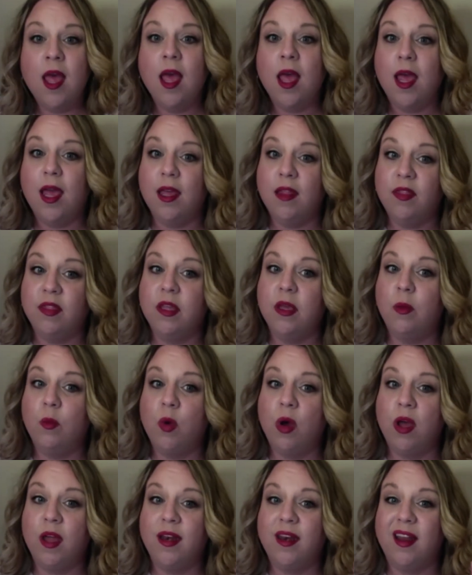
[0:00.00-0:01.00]
and the
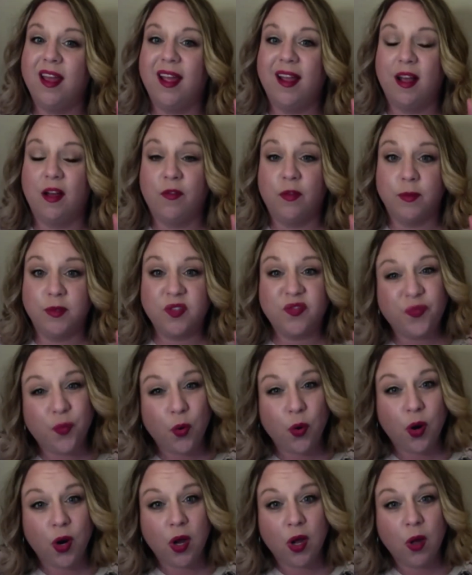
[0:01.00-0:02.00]
one I got from
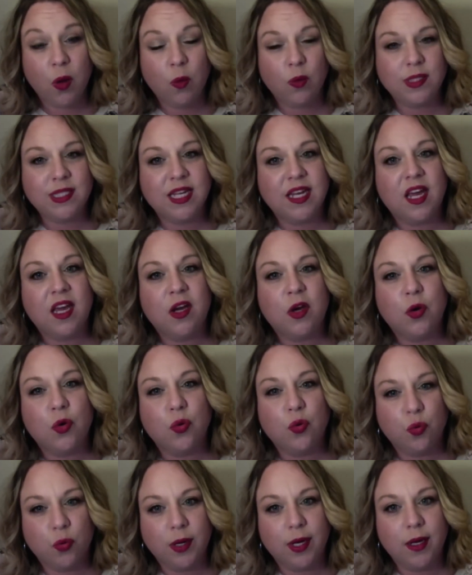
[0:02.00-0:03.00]
Sephora was like a
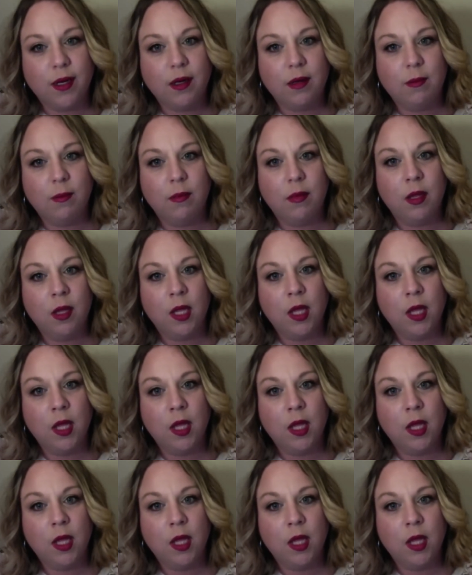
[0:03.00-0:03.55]
cream,